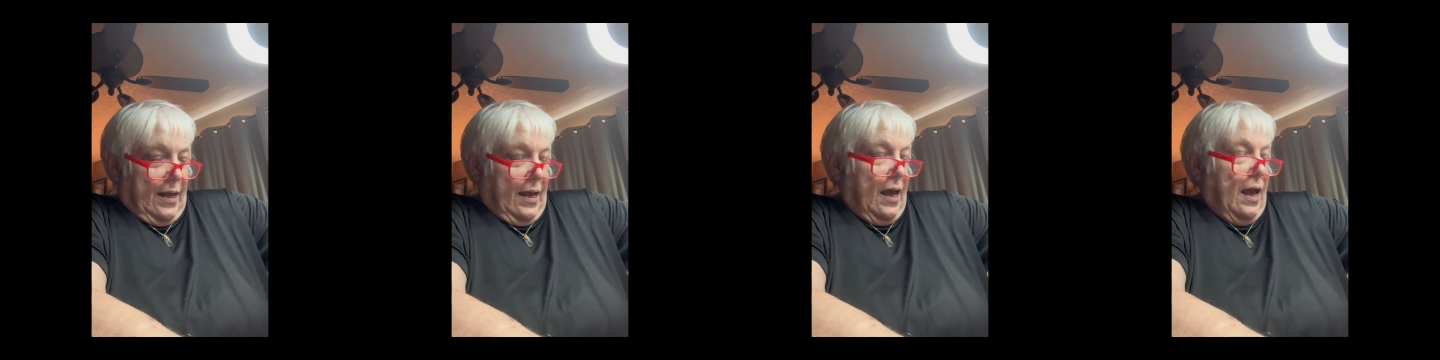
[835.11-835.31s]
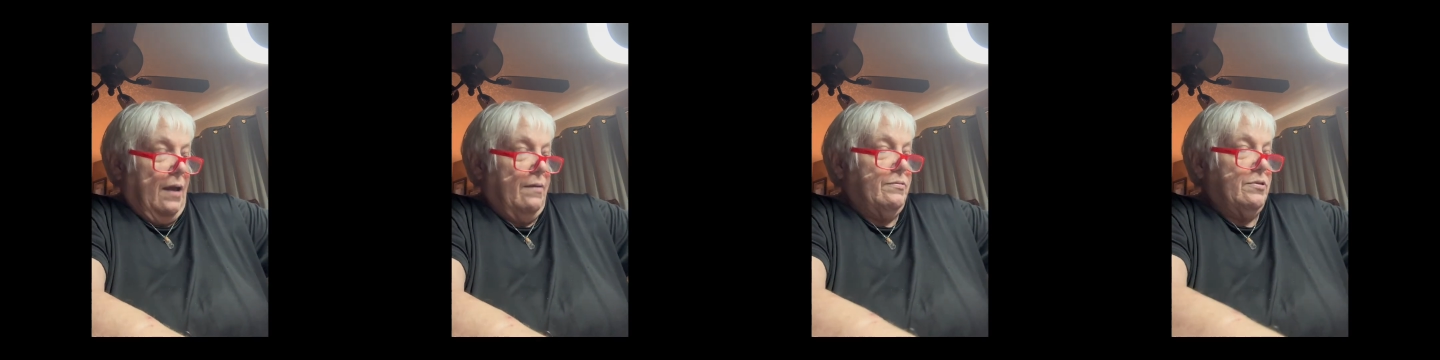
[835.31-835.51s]

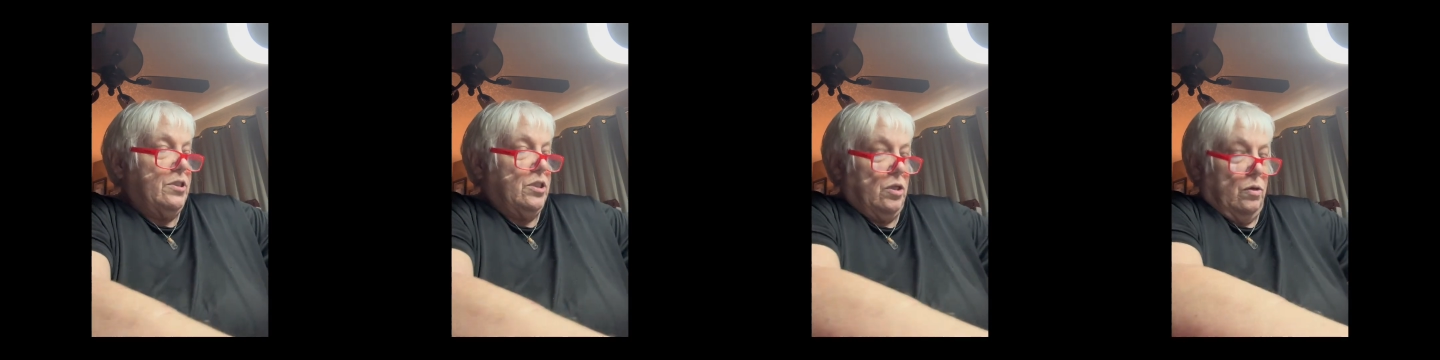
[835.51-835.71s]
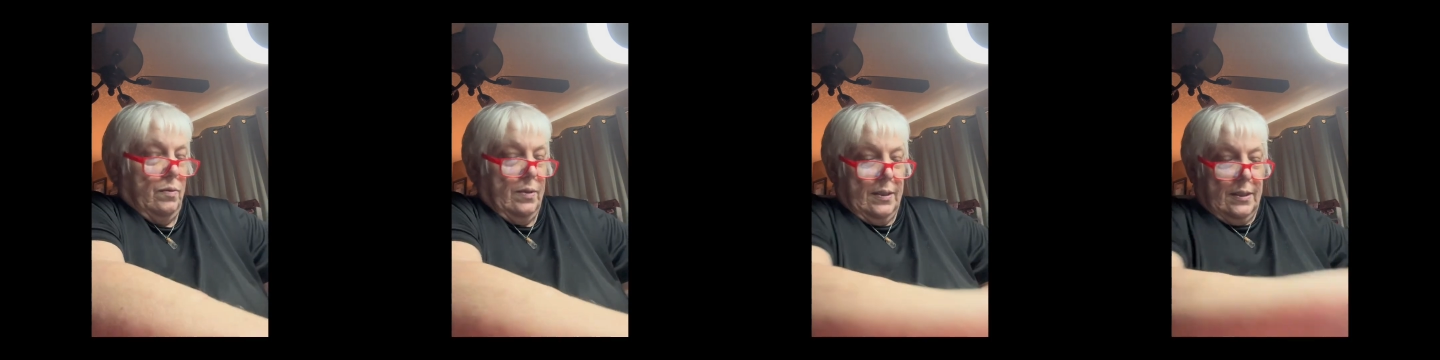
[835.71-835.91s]
I was
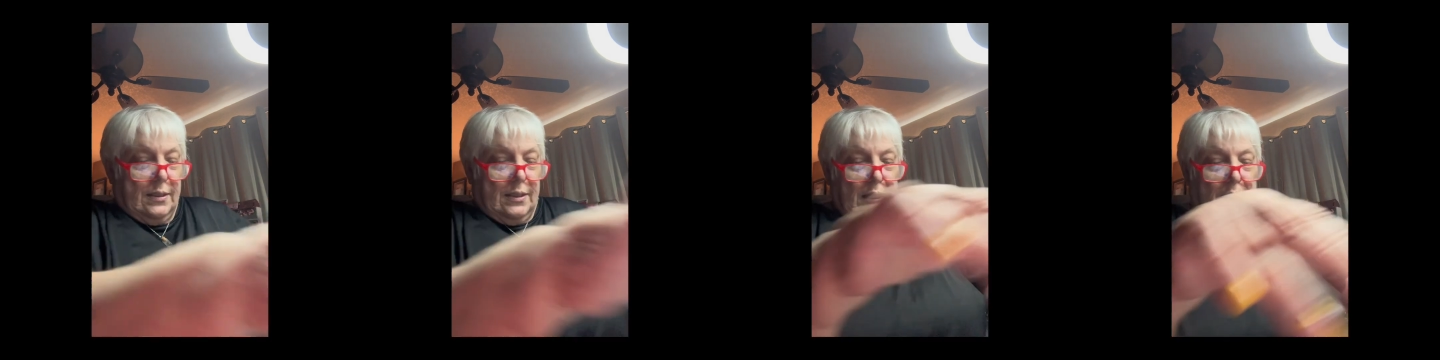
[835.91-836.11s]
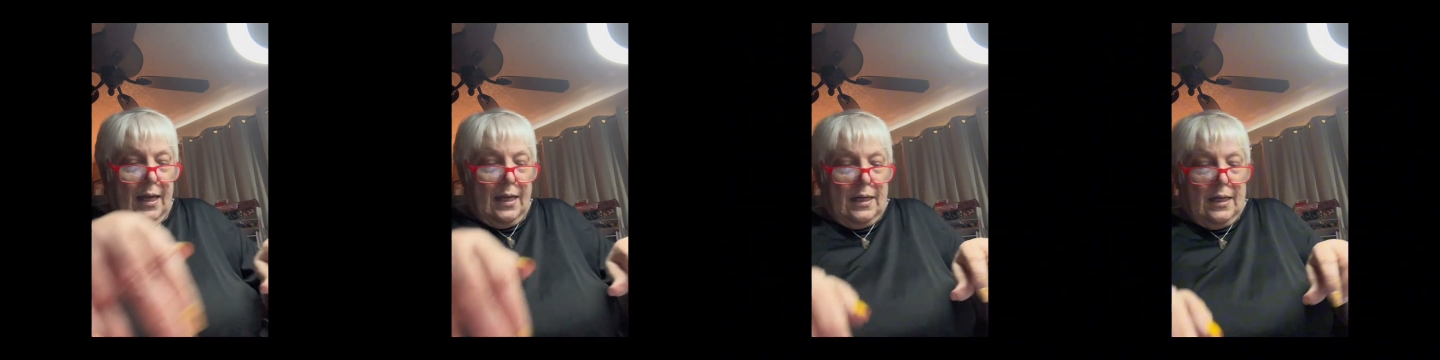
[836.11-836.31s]
so
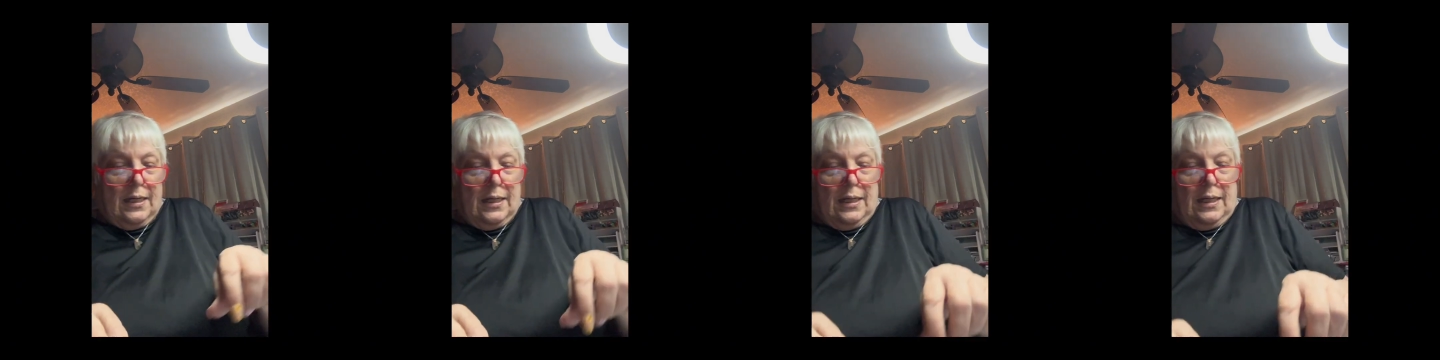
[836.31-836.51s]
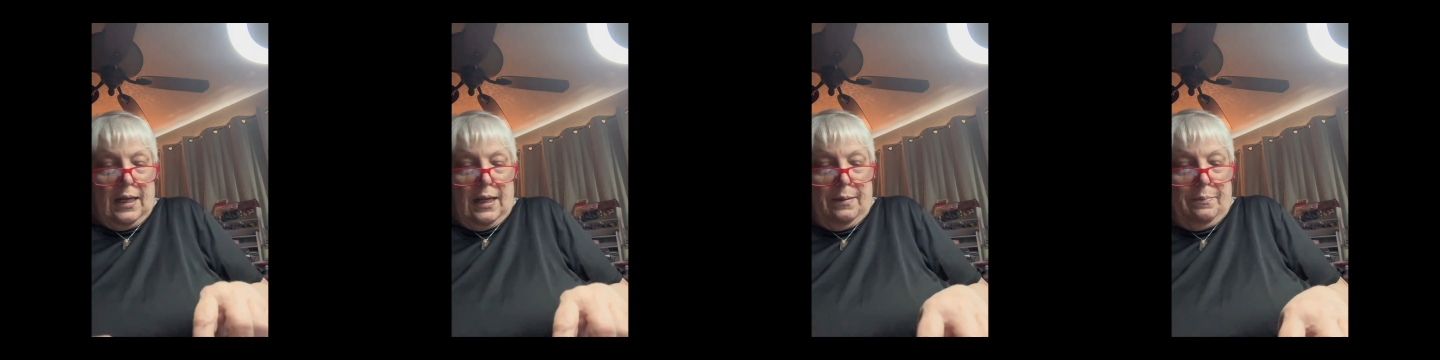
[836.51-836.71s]

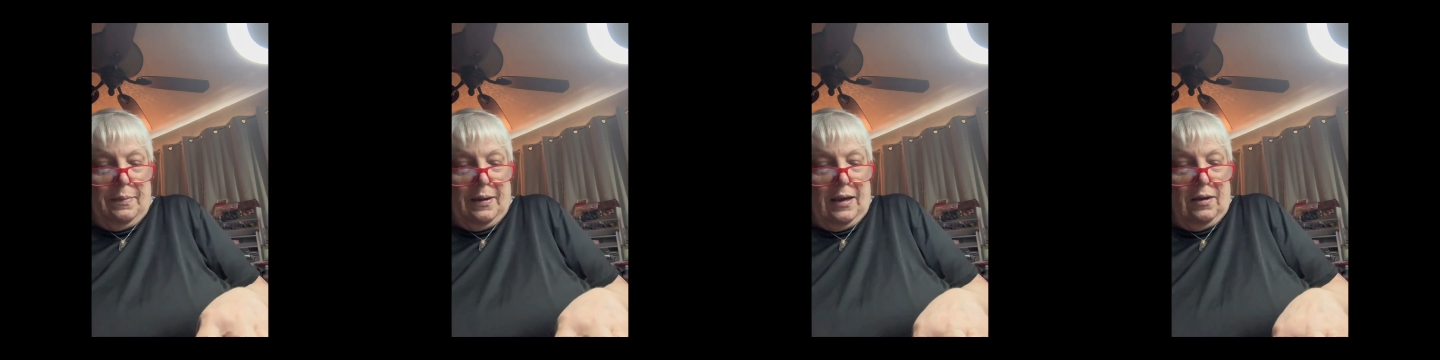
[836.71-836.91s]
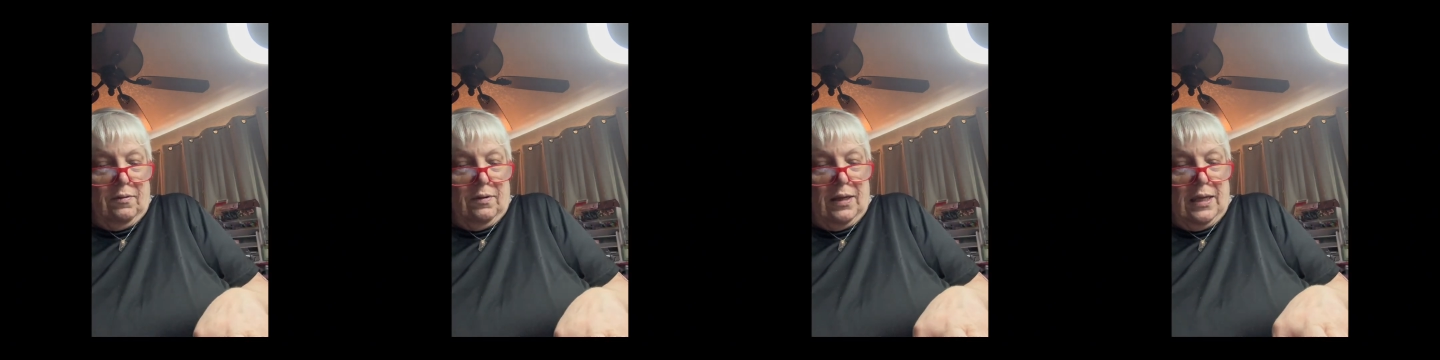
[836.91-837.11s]
excited
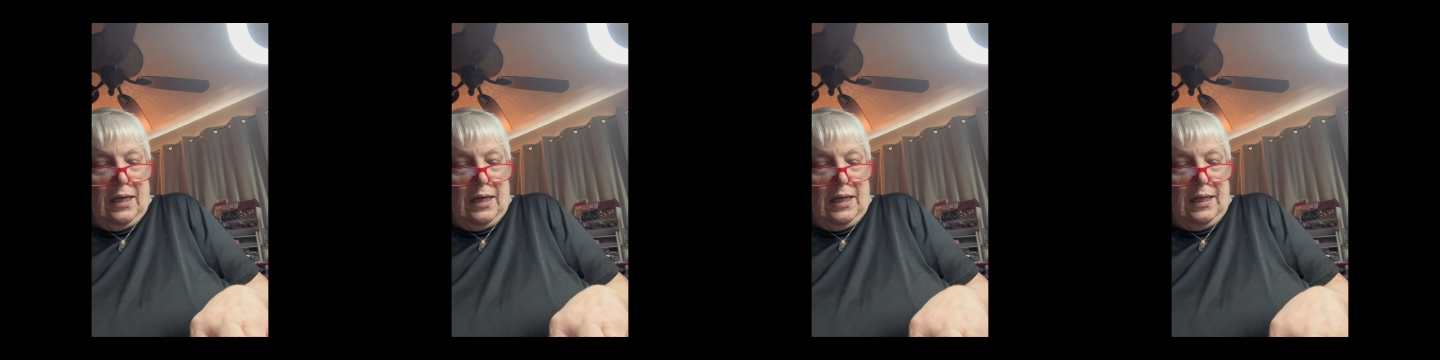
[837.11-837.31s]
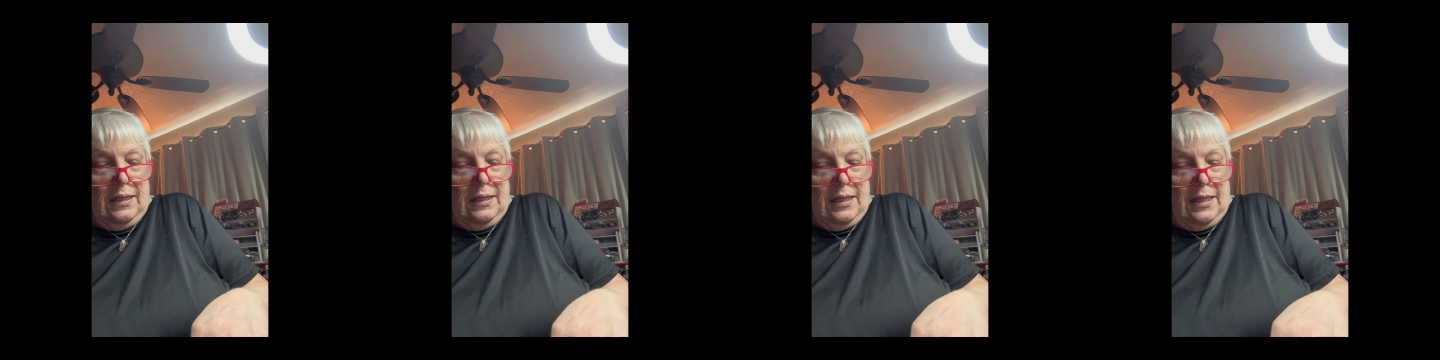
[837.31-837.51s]
about
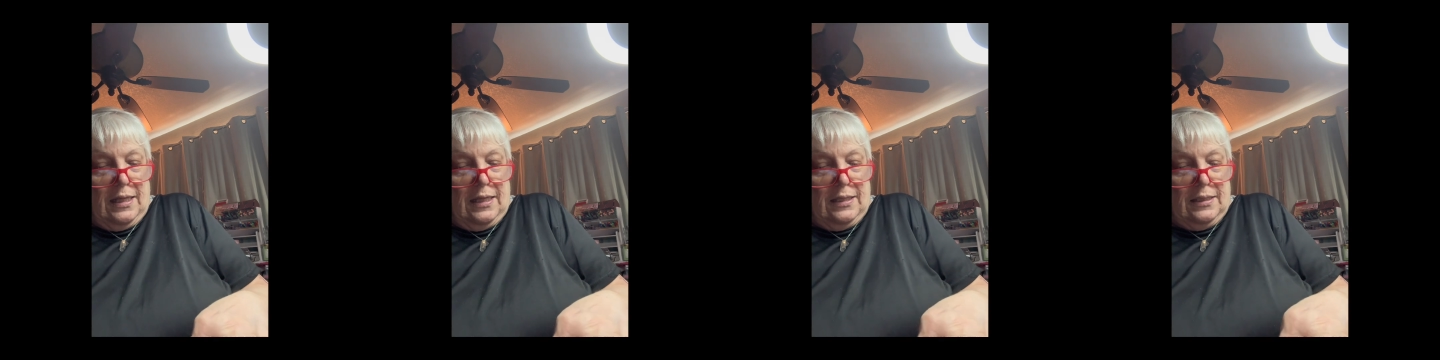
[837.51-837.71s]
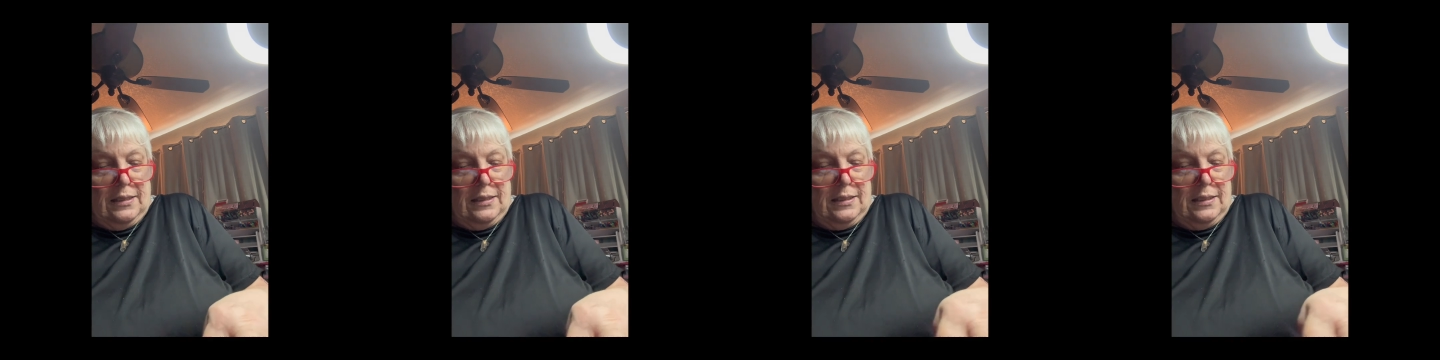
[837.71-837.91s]
getting
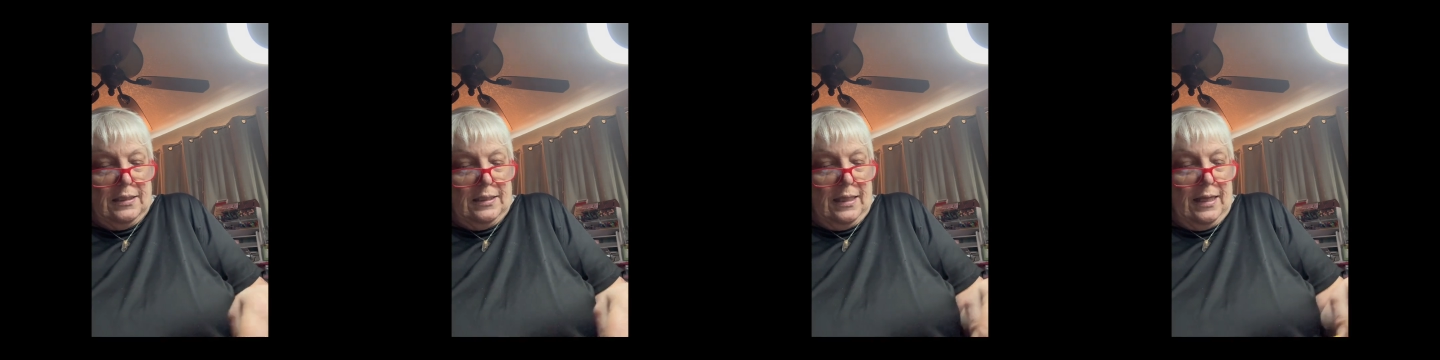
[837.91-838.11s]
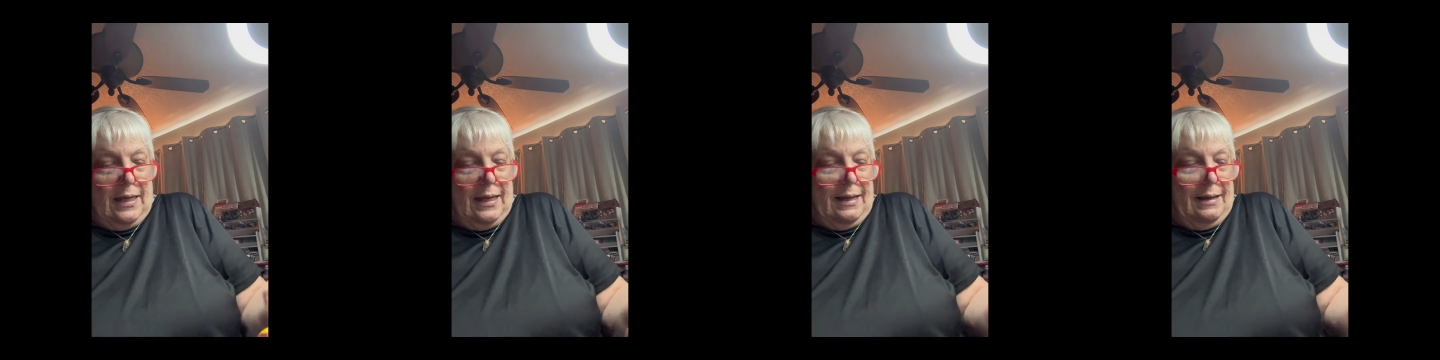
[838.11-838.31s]
this
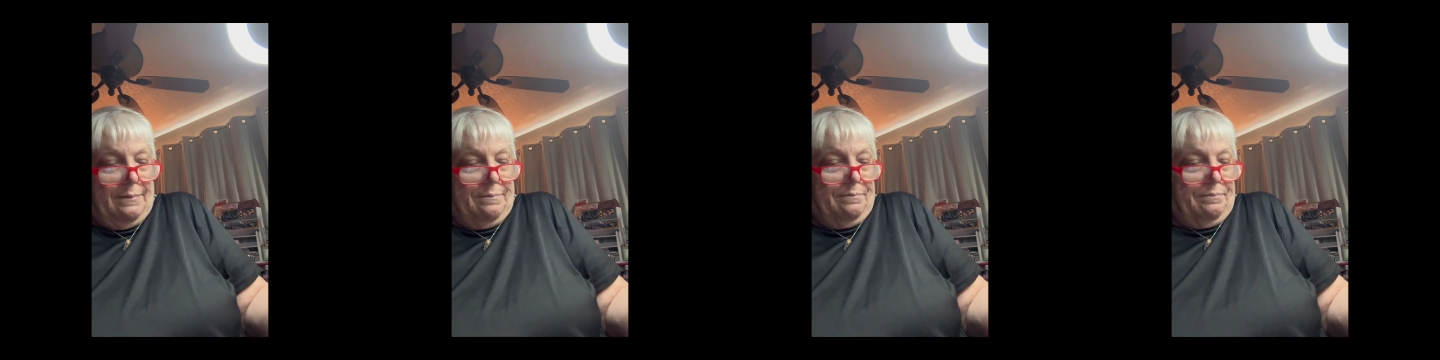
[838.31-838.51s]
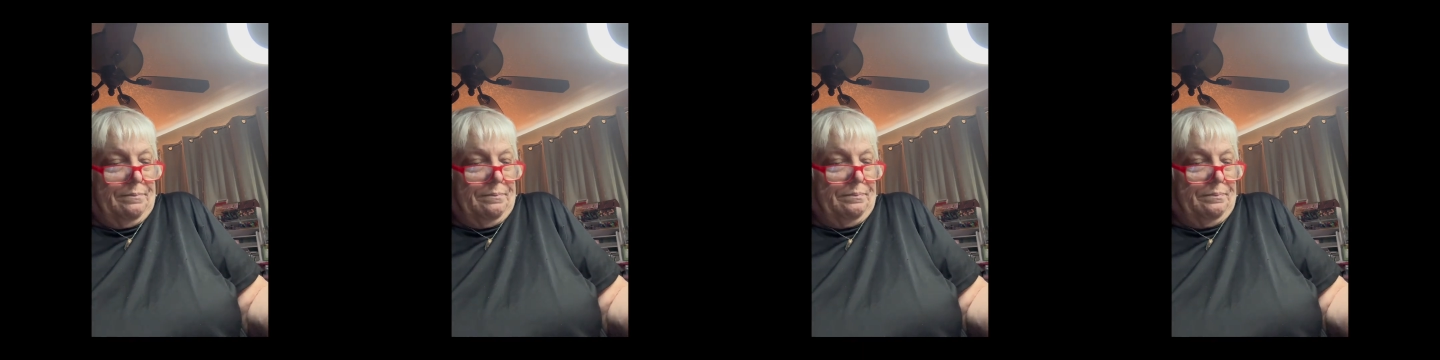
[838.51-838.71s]
um,